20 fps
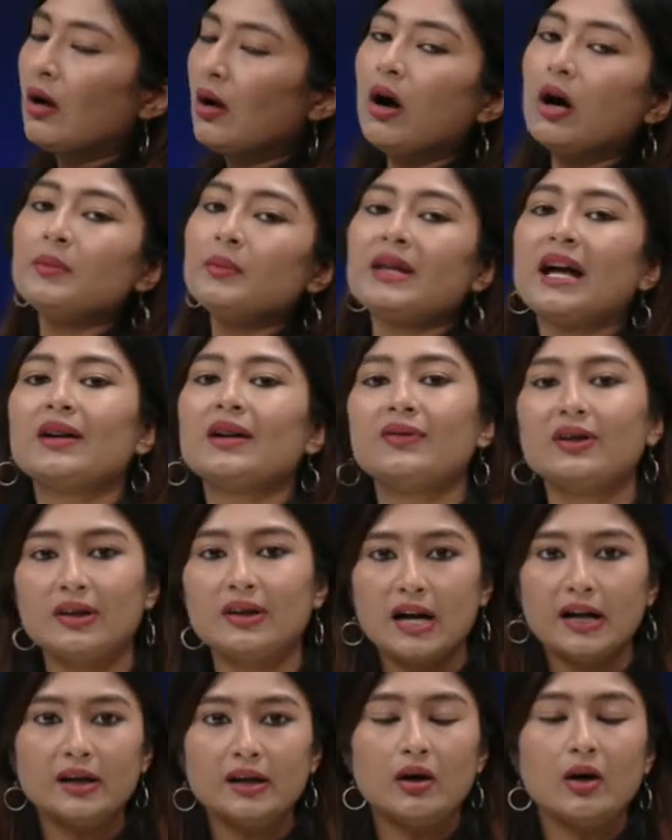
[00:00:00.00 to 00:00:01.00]
term that we
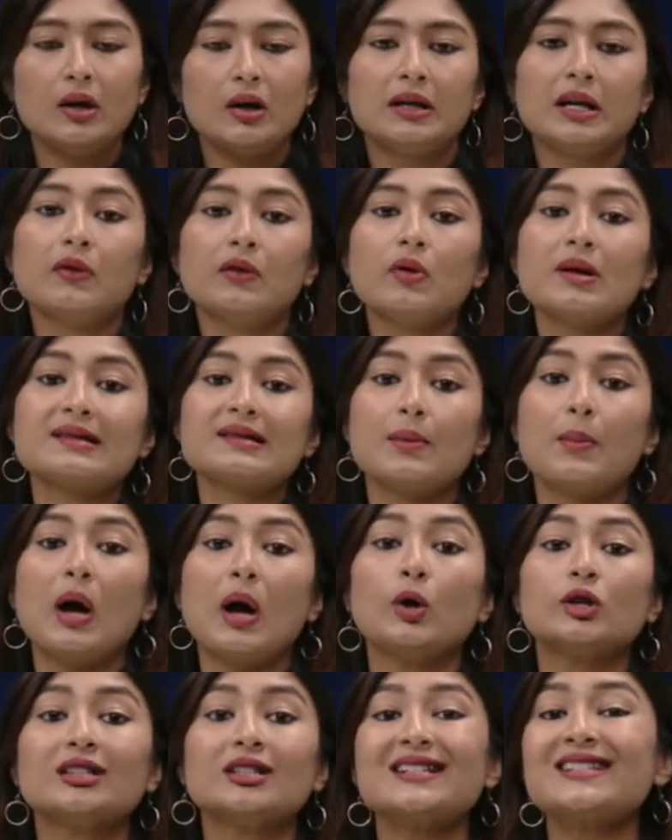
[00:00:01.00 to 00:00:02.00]
read earlier was
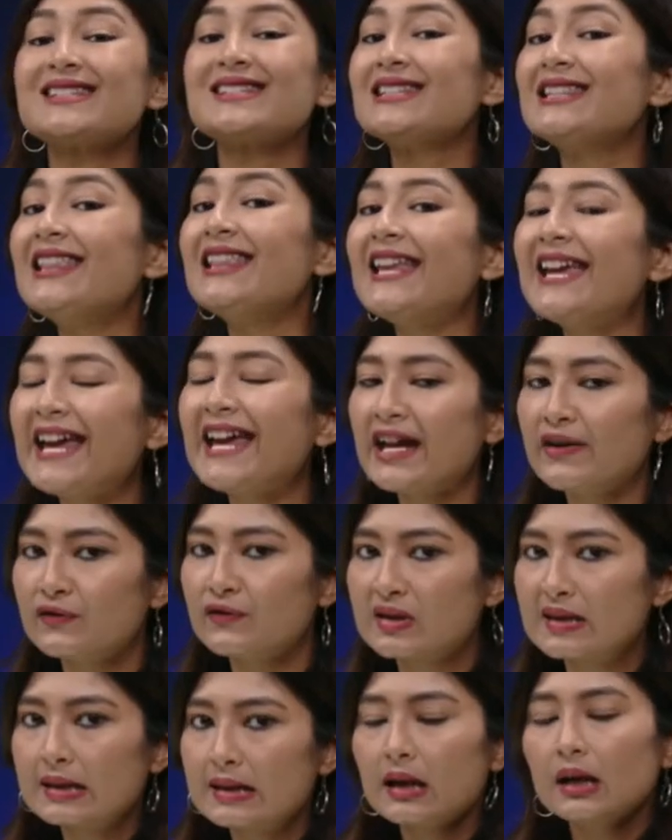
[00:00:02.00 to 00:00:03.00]
about the
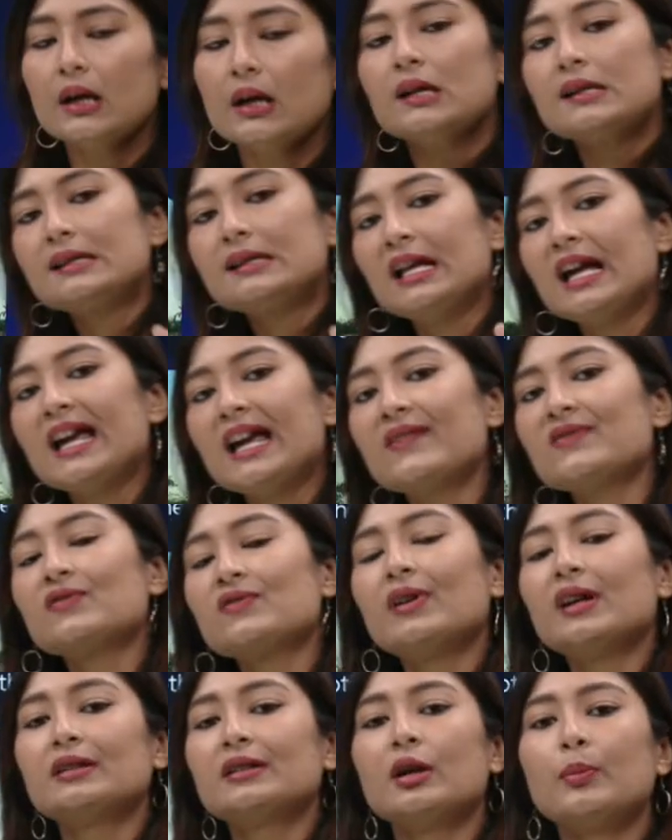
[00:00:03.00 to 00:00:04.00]
slaves. Slaves
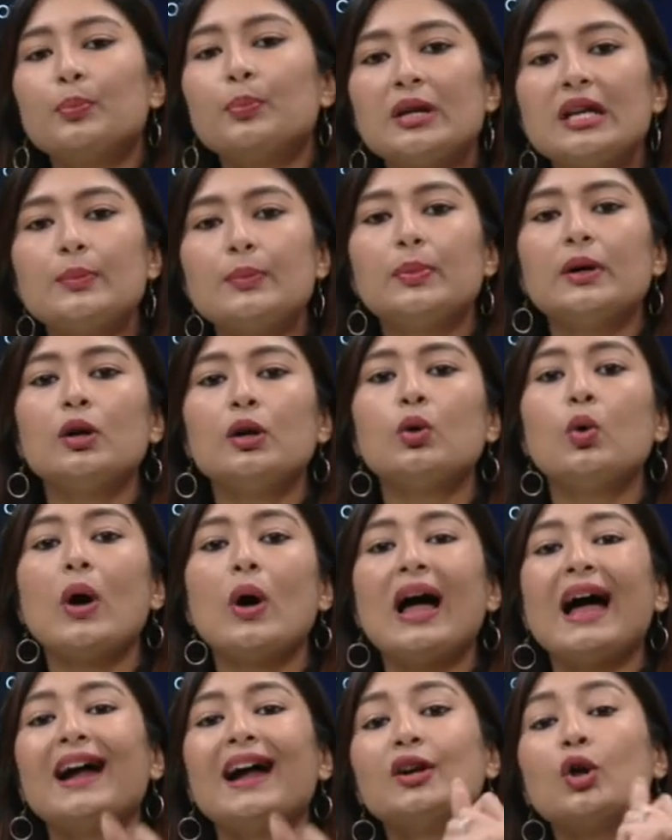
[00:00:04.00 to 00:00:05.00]
were the people who
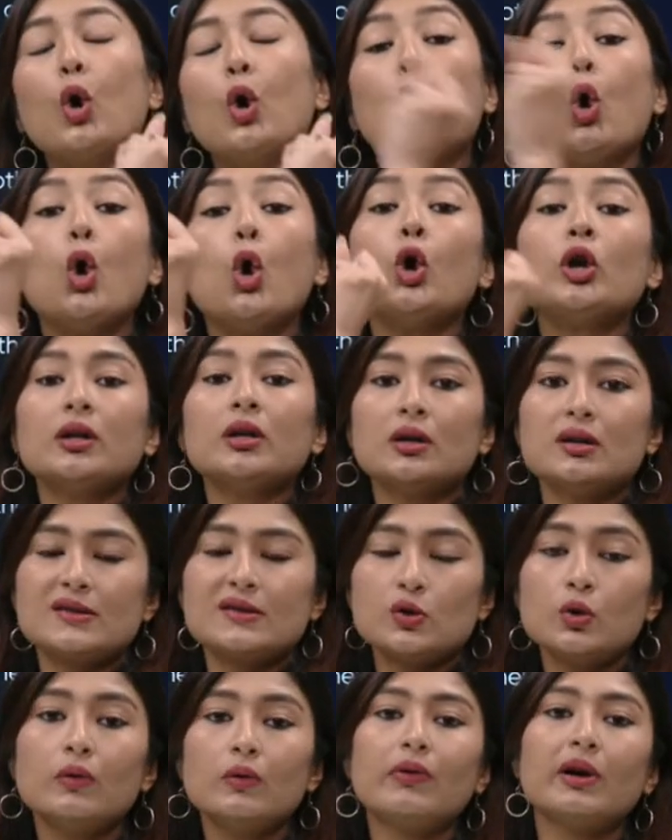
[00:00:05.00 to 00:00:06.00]
had
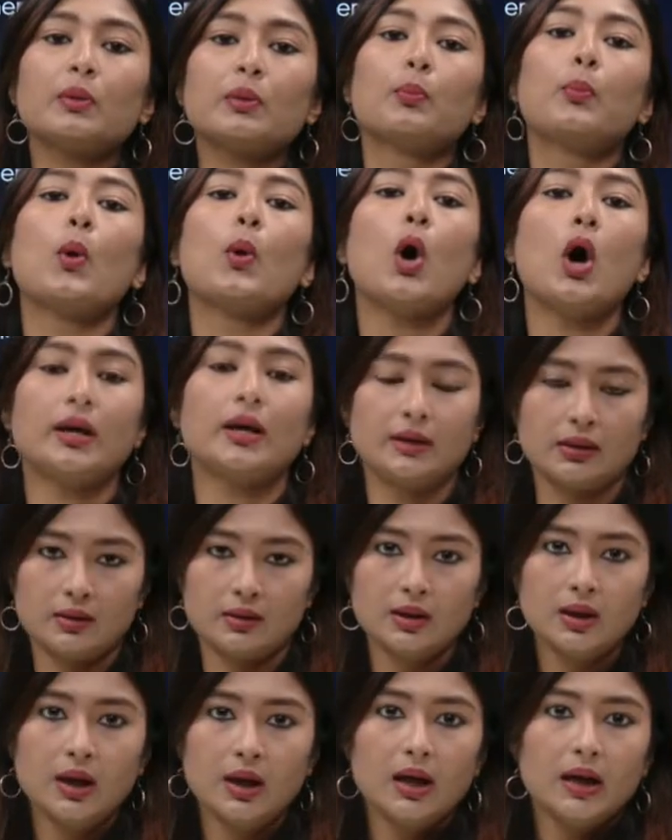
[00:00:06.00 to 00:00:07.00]
owners, who were bought.
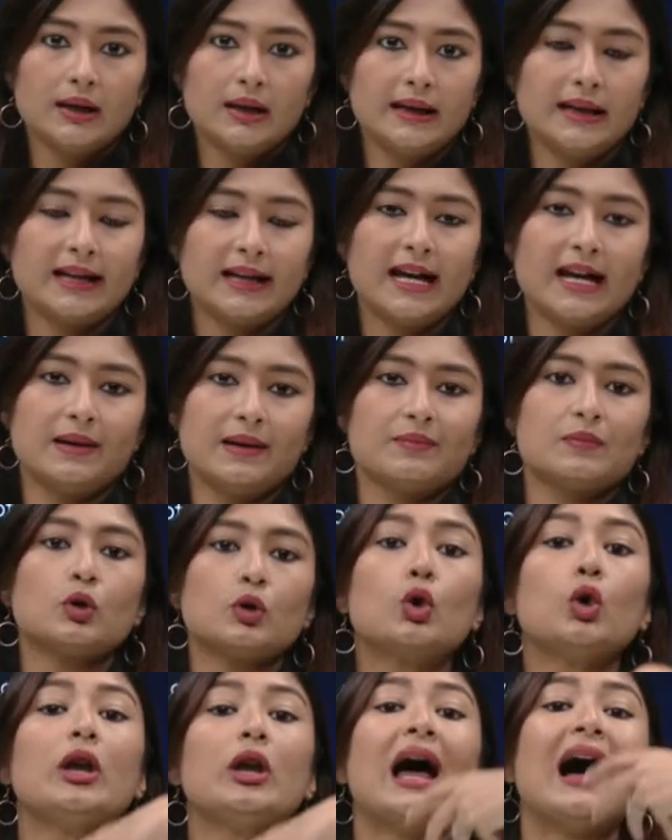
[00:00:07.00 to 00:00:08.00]
Okay?
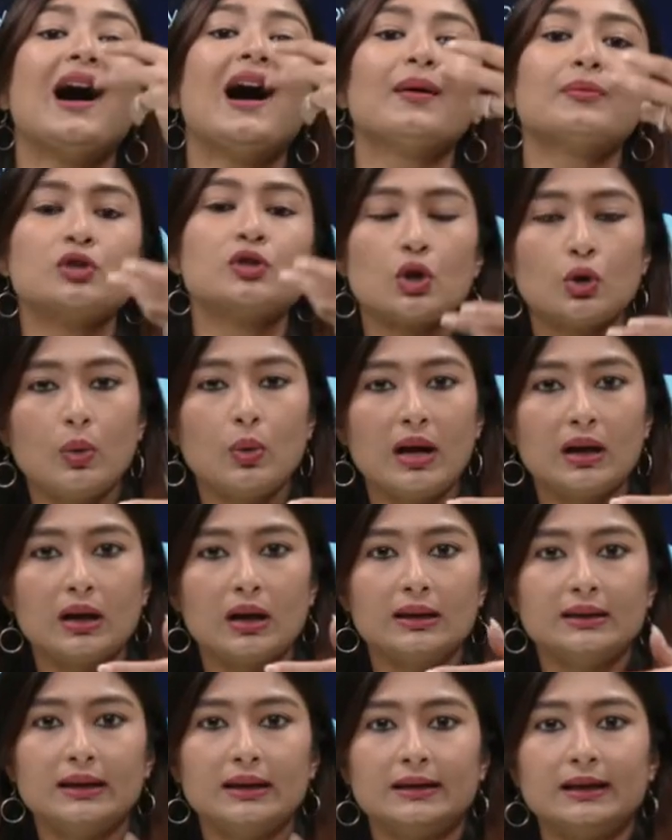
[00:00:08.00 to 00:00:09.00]
Gulam jo hua
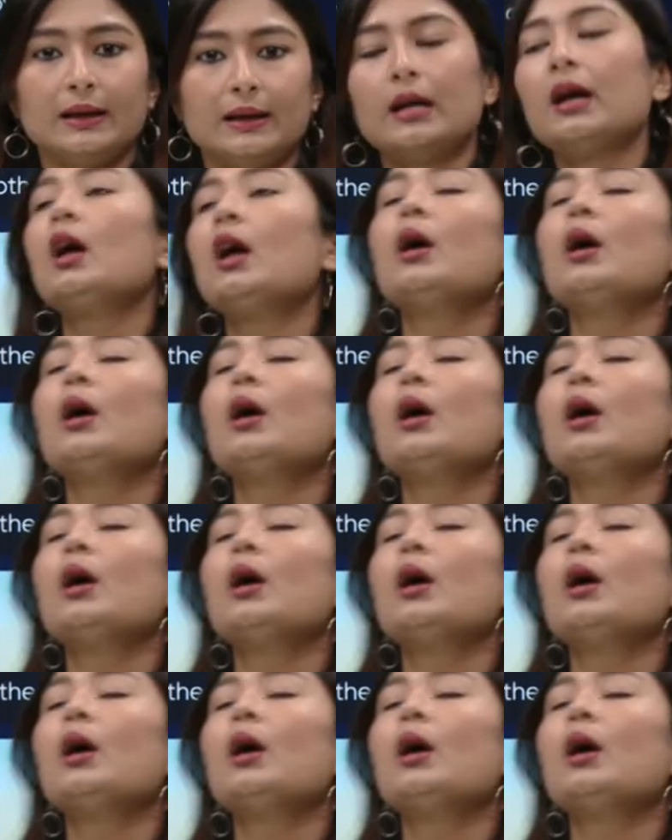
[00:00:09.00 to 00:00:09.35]
karte the.